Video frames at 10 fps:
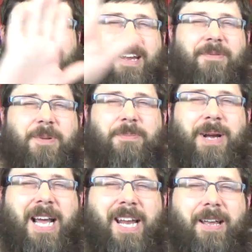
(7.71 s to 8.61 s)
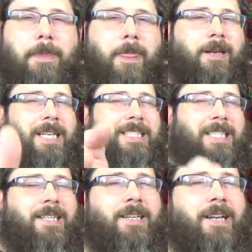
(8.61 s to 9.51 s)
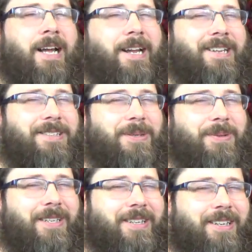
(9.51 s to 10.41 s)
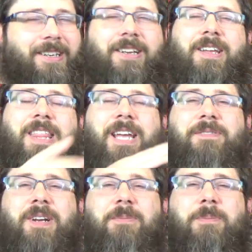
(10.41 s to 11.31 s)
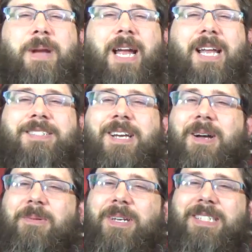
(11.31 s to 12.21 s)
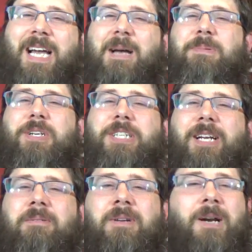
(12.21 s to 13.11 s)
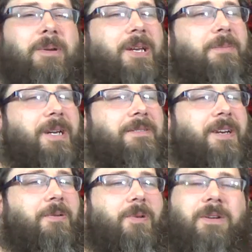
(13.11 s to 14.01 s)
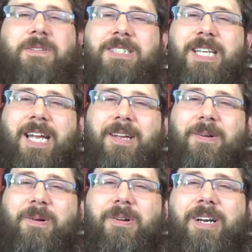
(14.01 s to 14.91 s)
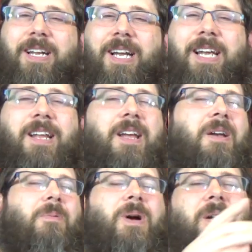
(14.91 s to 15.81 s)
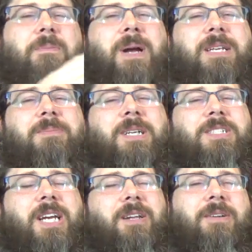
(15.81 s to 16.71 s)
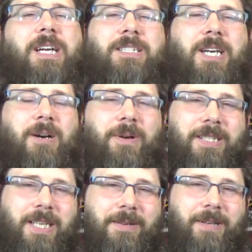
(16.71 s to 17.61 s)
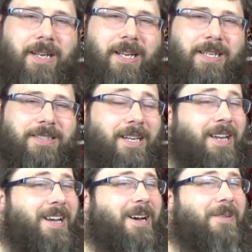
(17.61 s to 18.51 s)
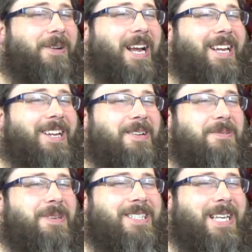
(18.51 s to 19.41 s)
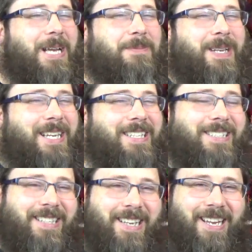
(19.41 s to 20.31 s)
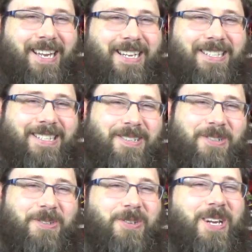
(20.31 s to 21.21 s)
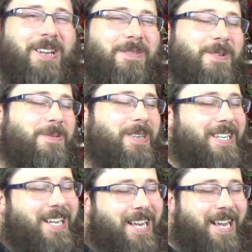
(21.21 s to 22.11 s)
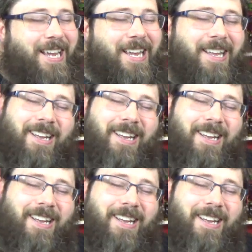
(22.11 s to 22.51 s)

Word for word: Hey everybody, how y'all doing? Thank you for coming back as always, I appreciate it. I really hope you're having a wonderful day or night. Welcome back to my channel as always, I'm Deluxe. Alright, you know what time it is. It's new Transformer Day.